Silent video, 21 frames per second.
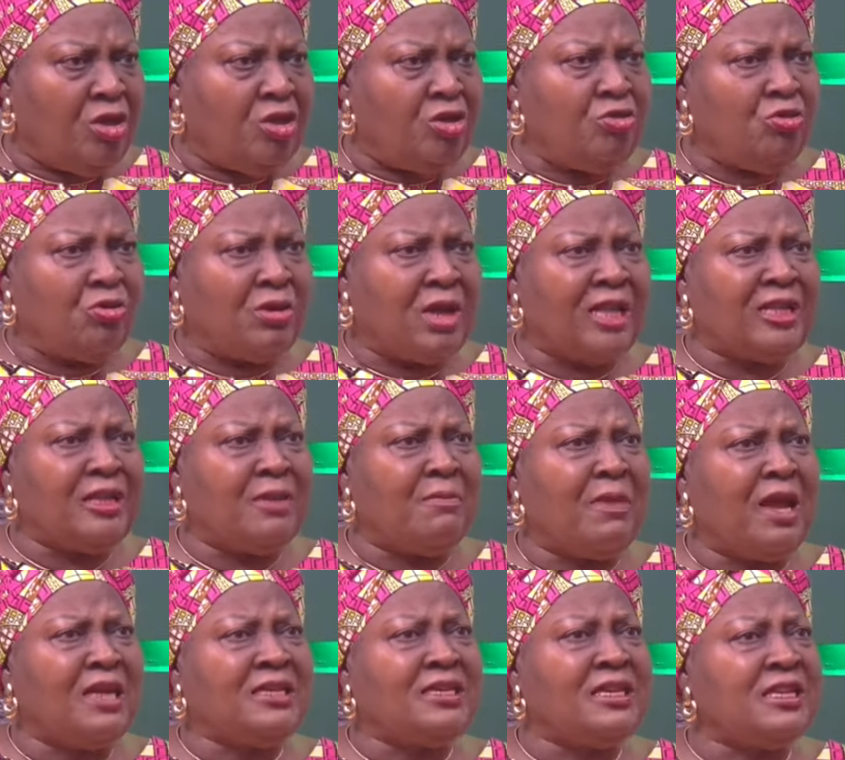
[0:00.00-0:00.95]
You can
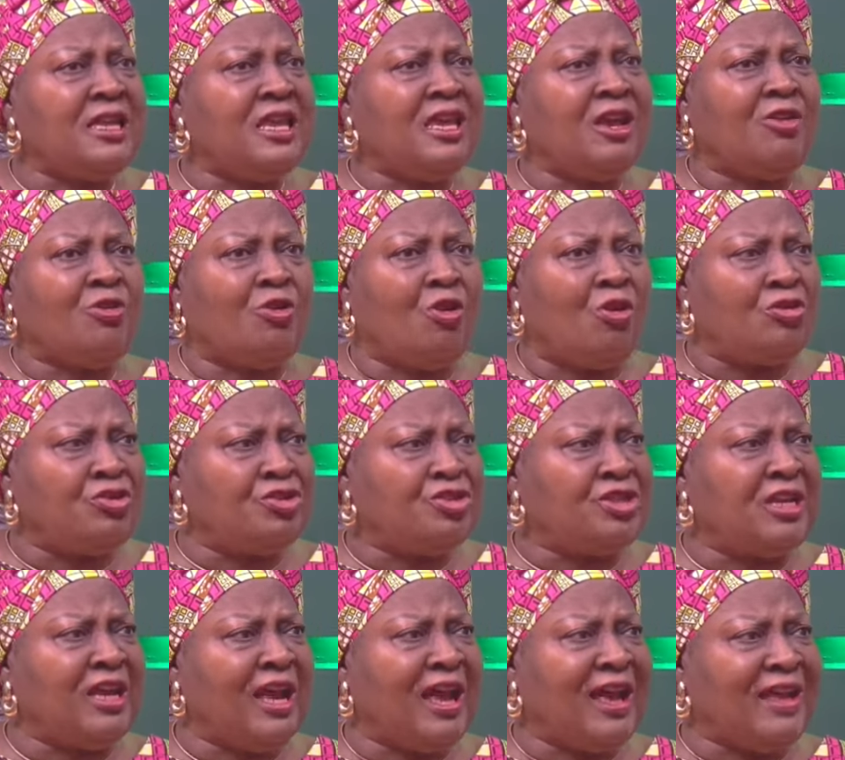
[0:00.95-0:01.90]
imagine a
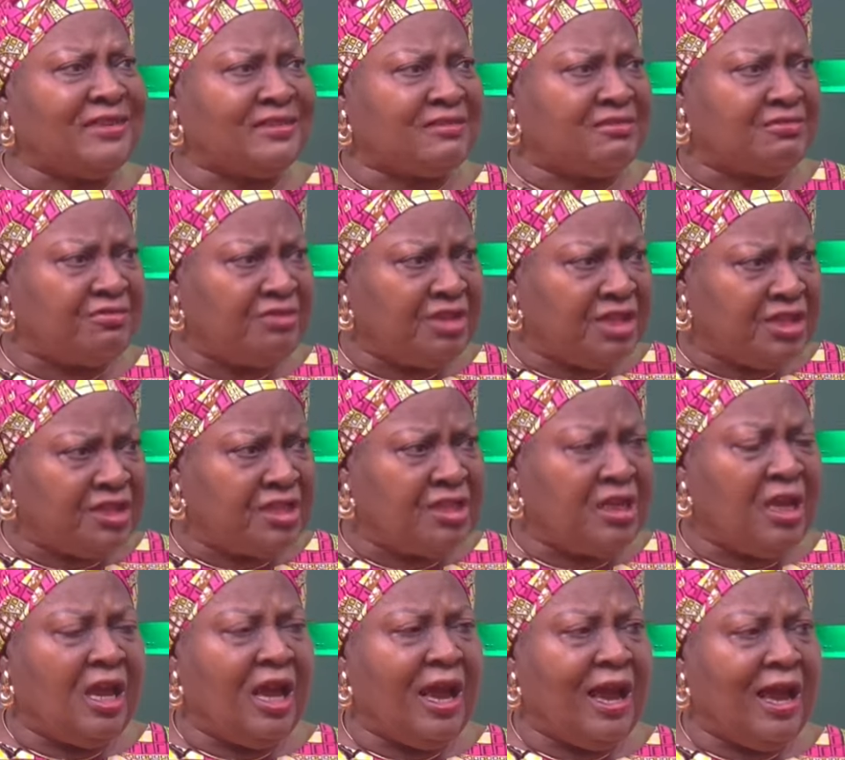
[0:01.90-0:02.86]
country as rich
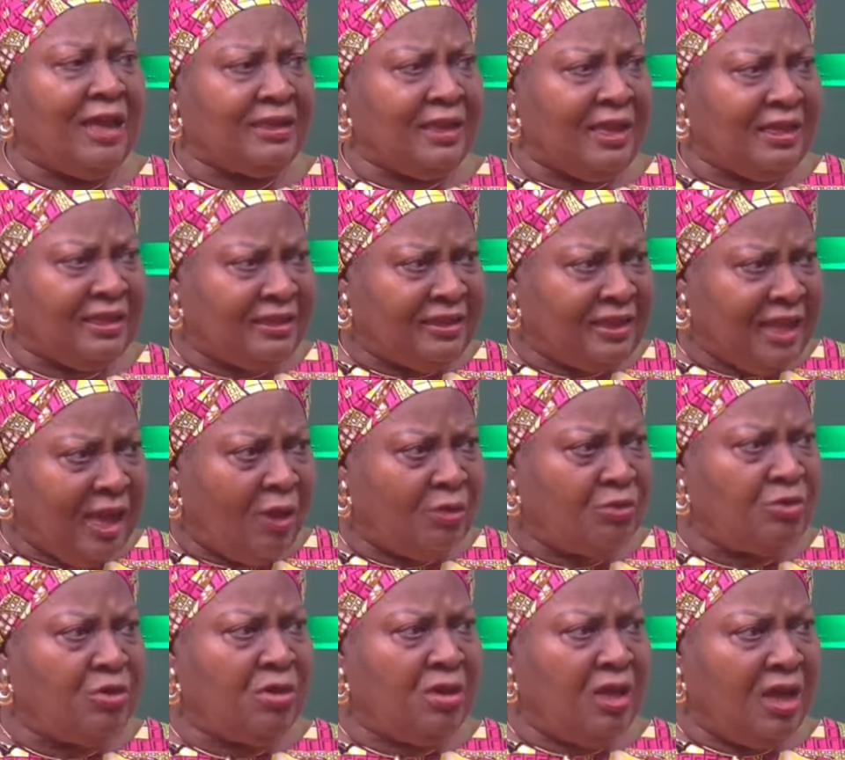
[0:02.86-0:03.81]
and
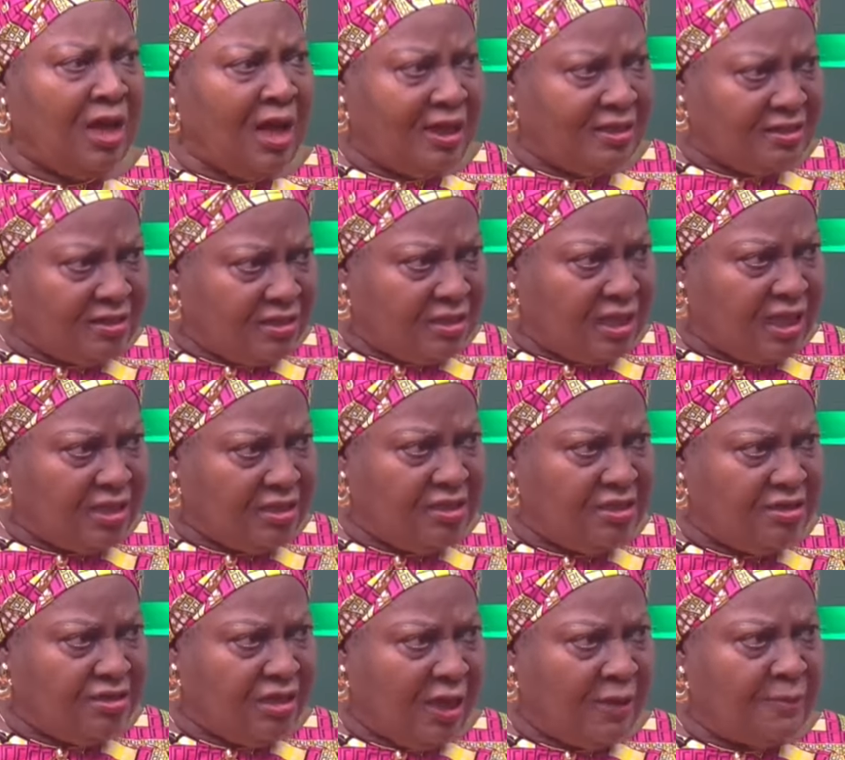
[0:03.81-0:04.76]
endowed as
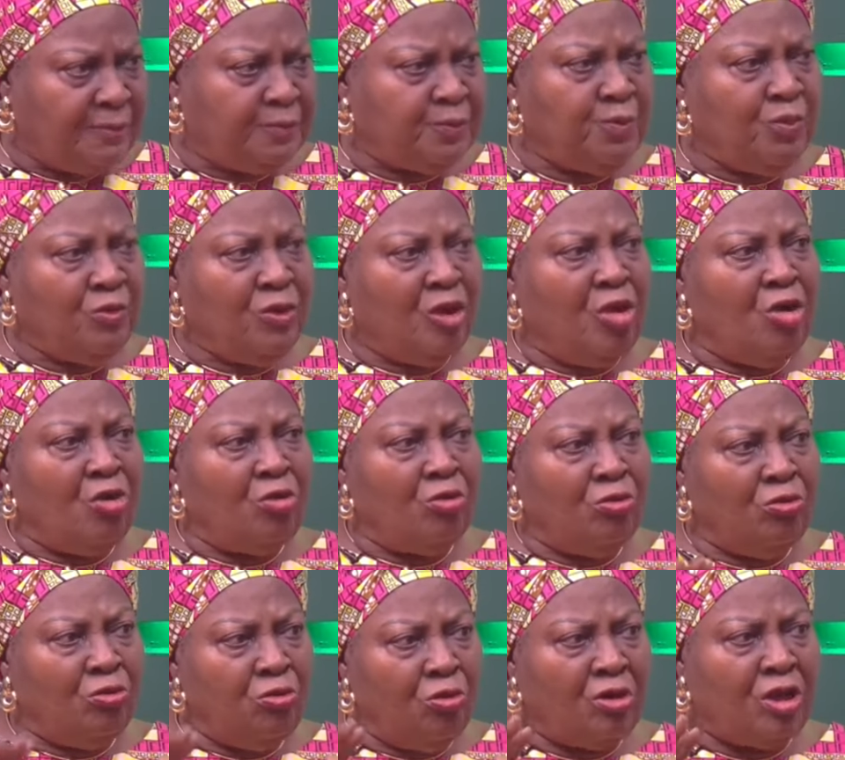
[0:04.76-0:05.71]
Nigeria,
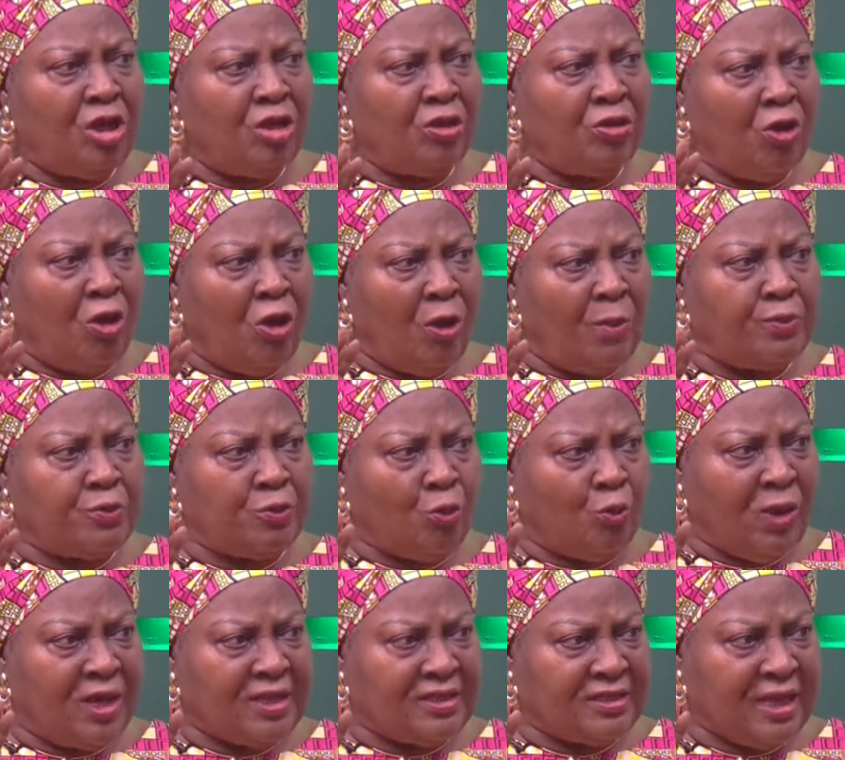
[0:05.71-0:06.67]
looking up to
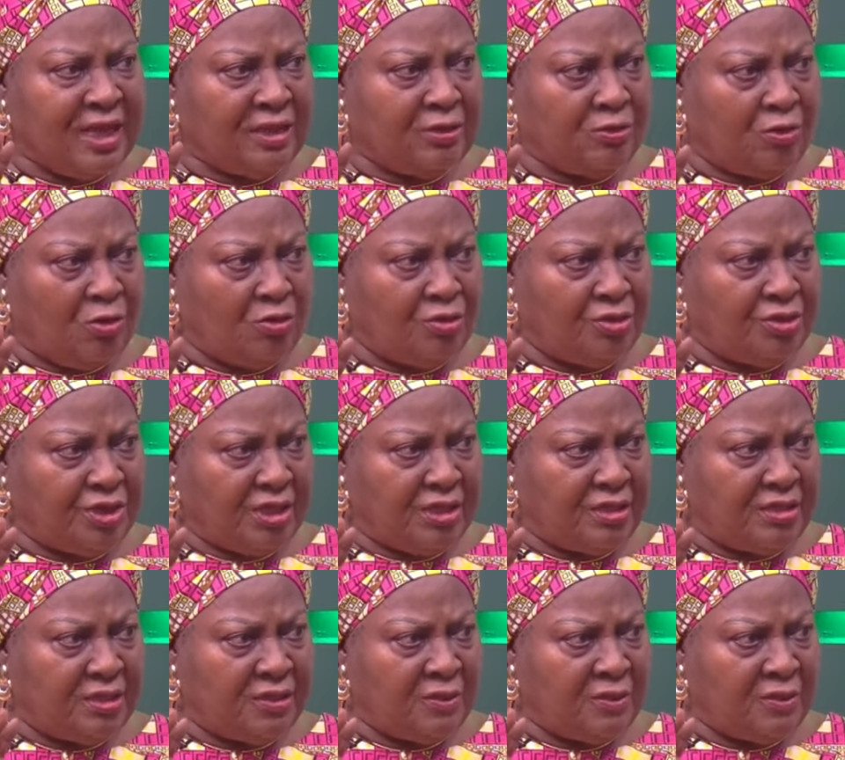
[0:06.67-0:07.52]
Western countries,